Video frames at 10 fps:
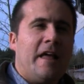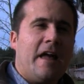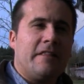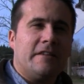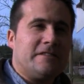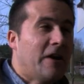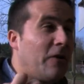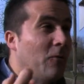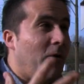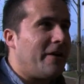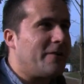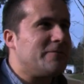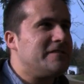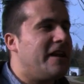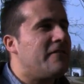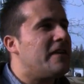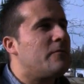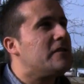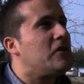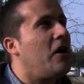the terroir cuisine, everything
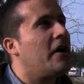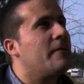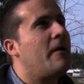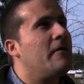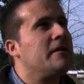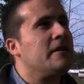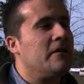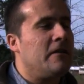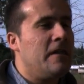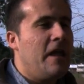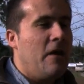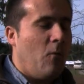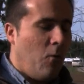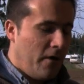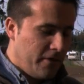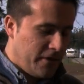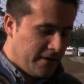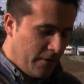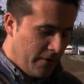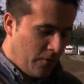we talk about here. One thing
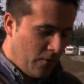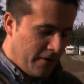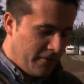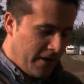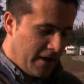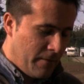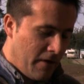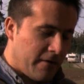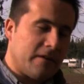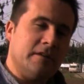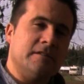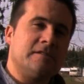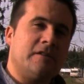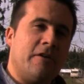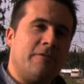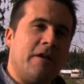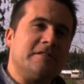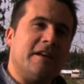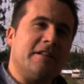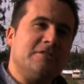that we don't want to forget about is our
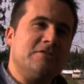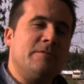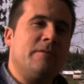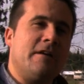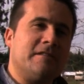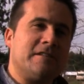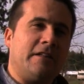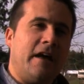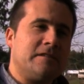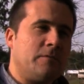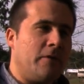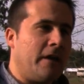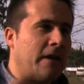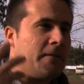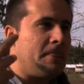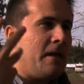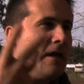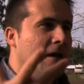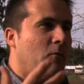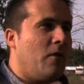friends at GBS Glassblowing
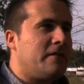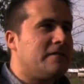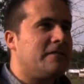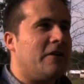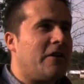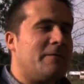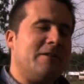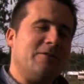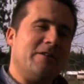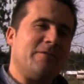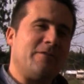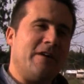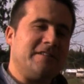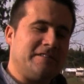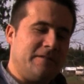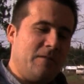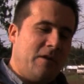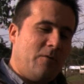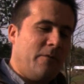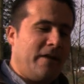and what they're going to be doing for us. And
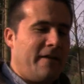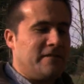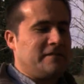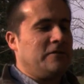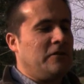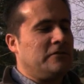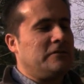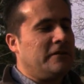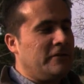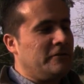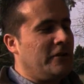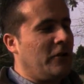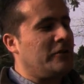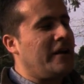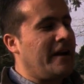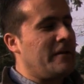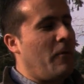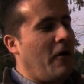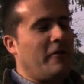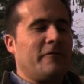well, we have this little tiny
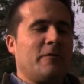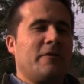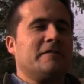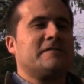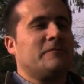ball, of course,